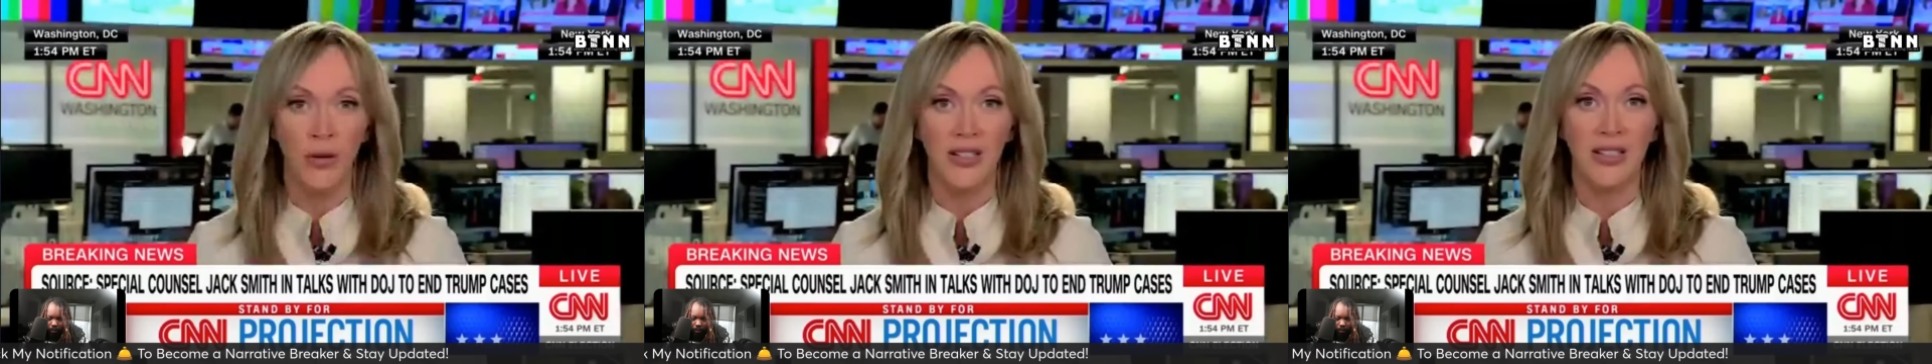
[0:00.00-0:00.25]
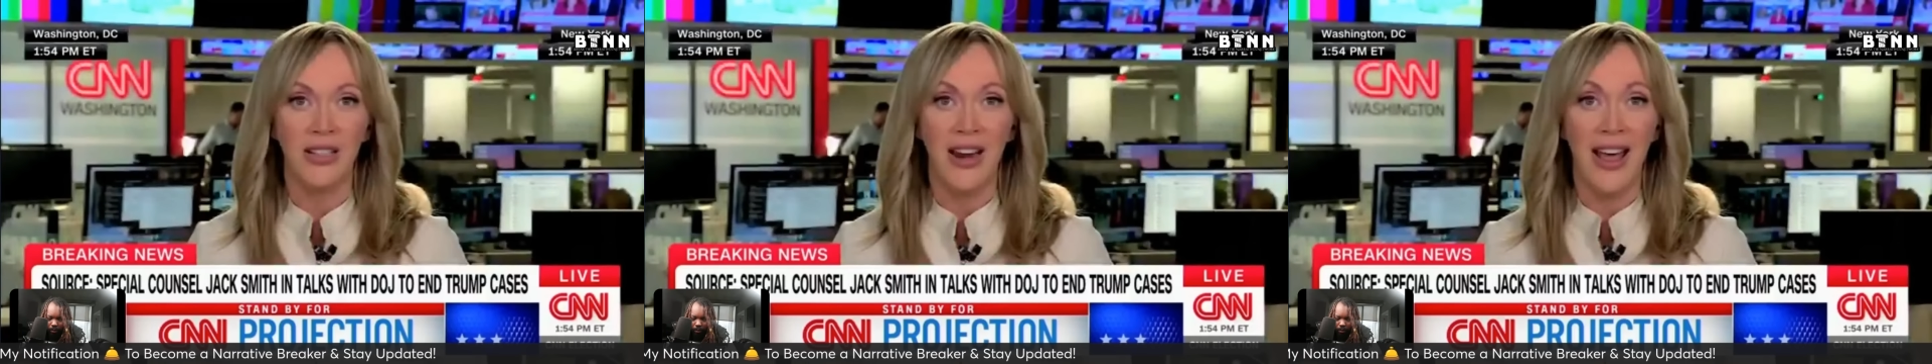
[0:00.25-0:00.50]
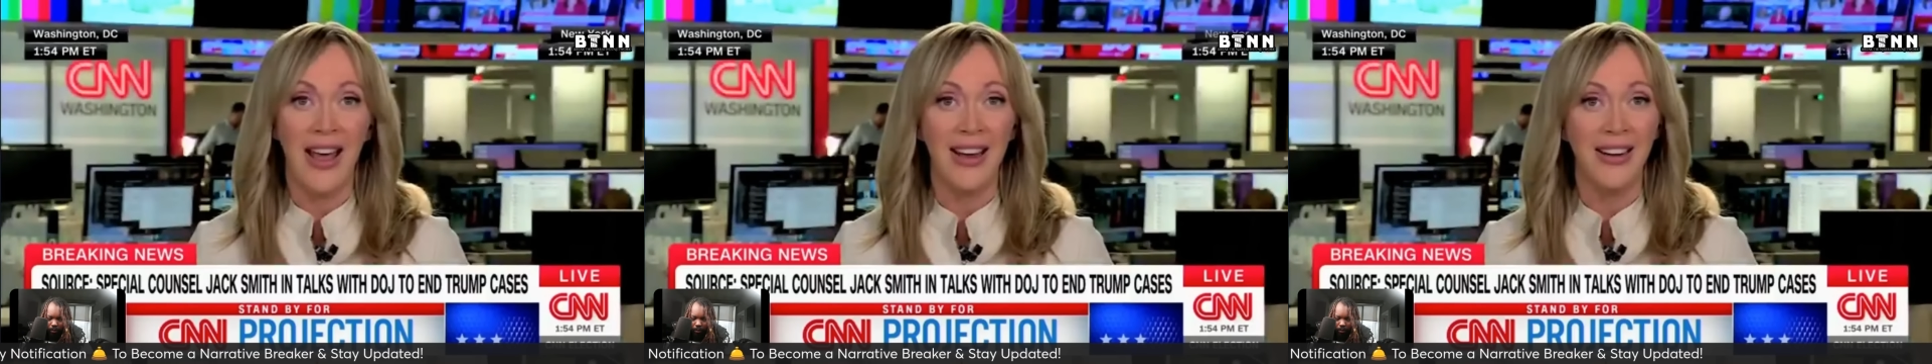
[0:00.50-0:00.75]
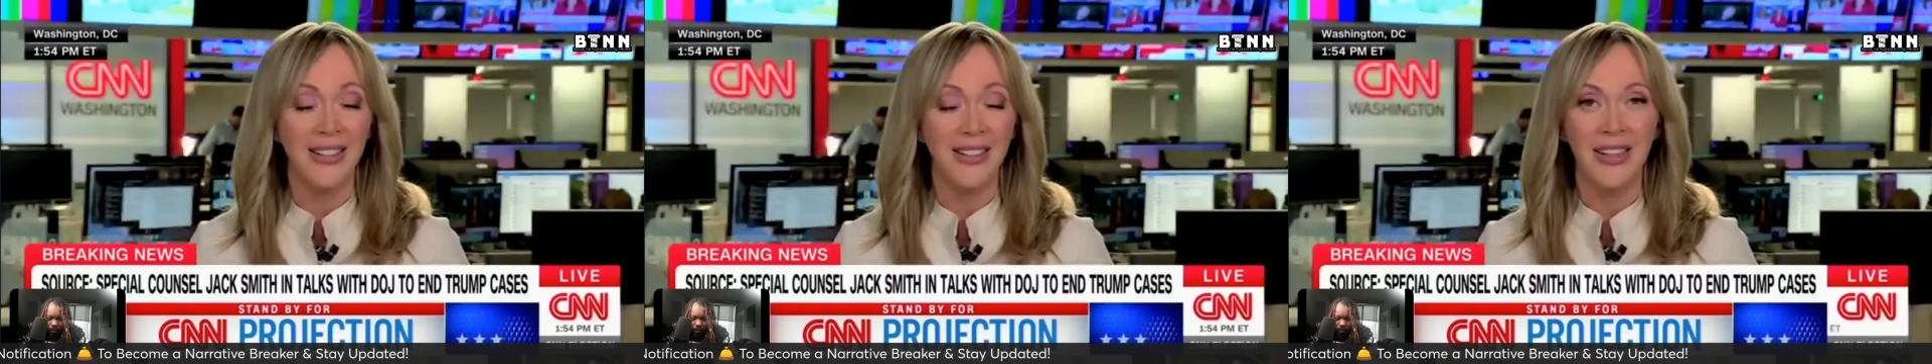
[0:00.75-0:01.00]
earnest
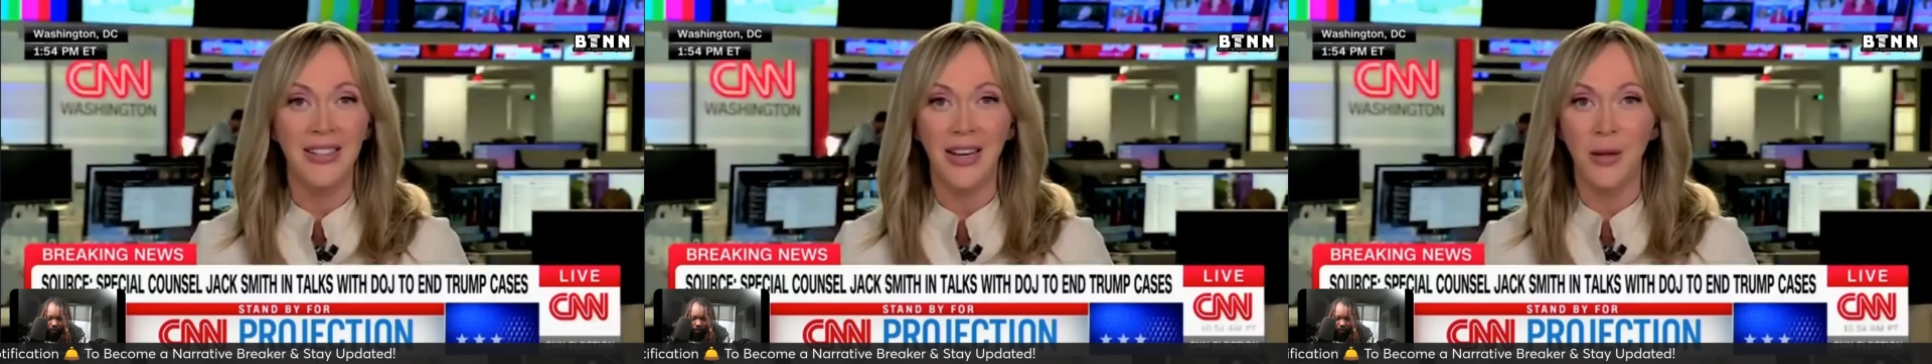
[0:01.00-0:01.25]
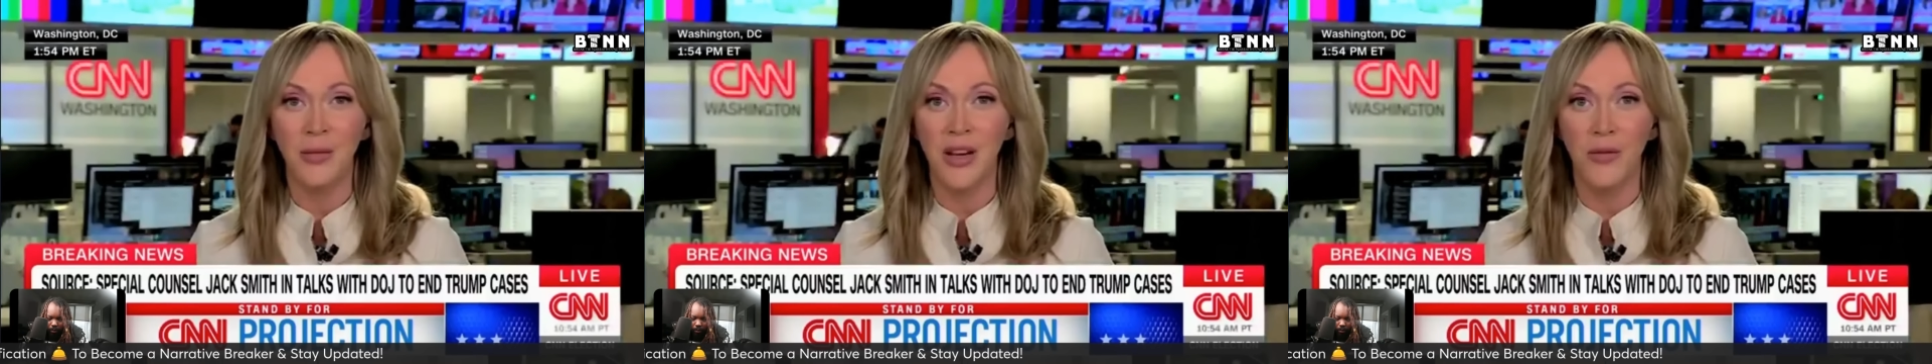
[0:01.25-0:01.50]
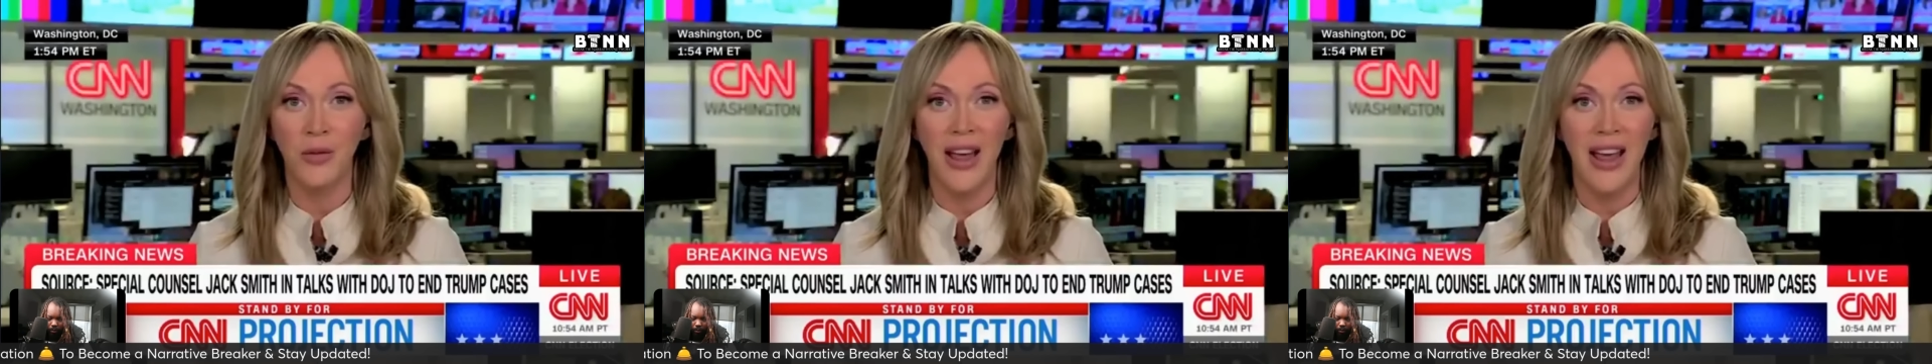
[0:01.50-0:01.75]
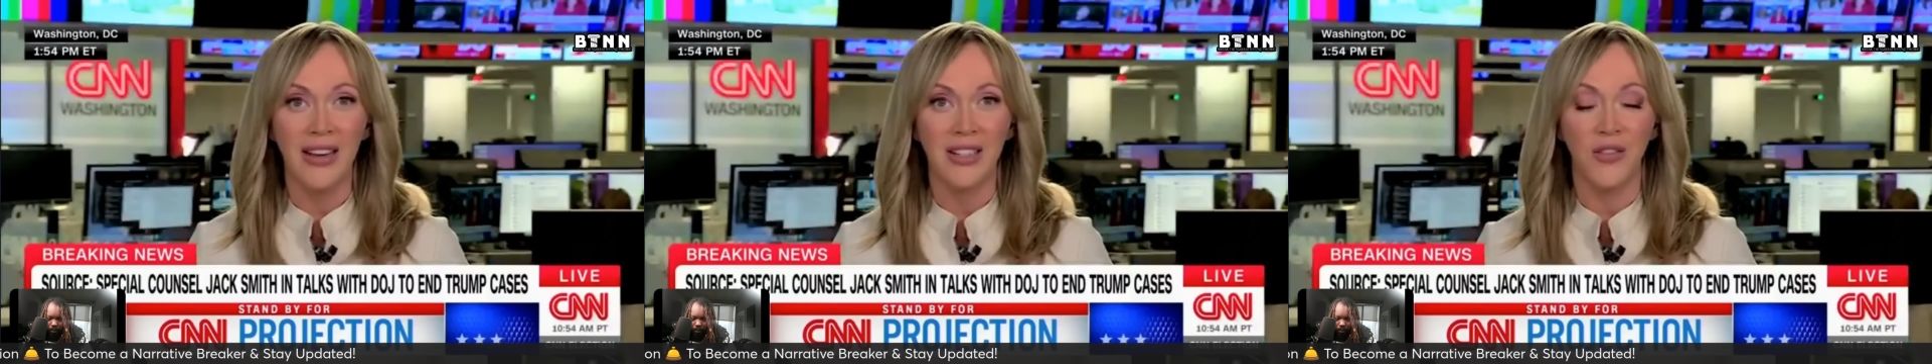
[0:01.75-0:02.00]
today. And it's going to take them several
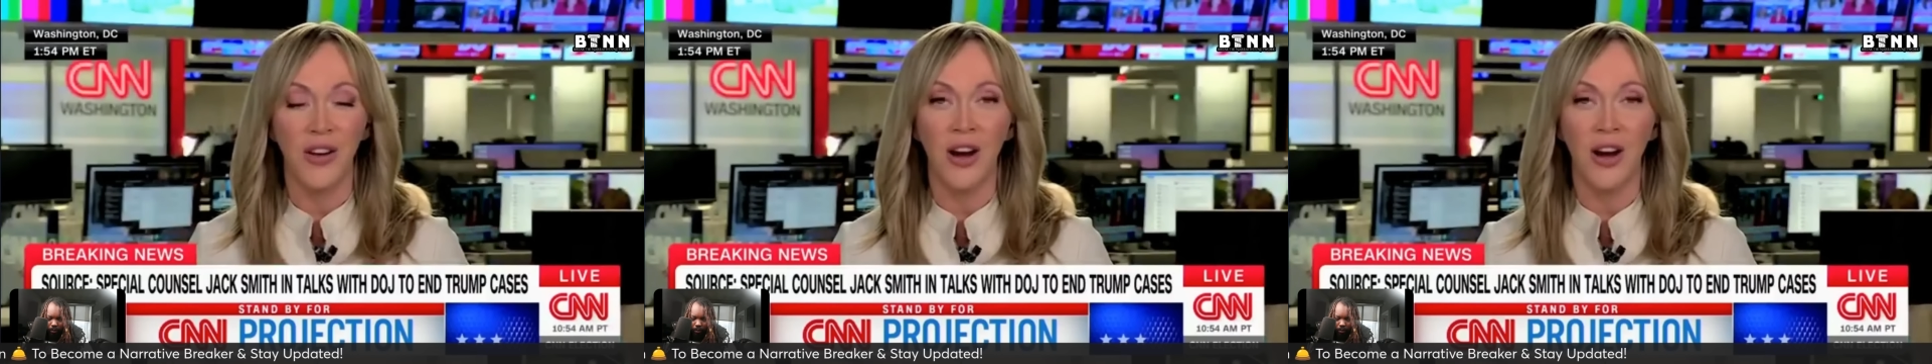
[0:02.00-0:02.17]
days to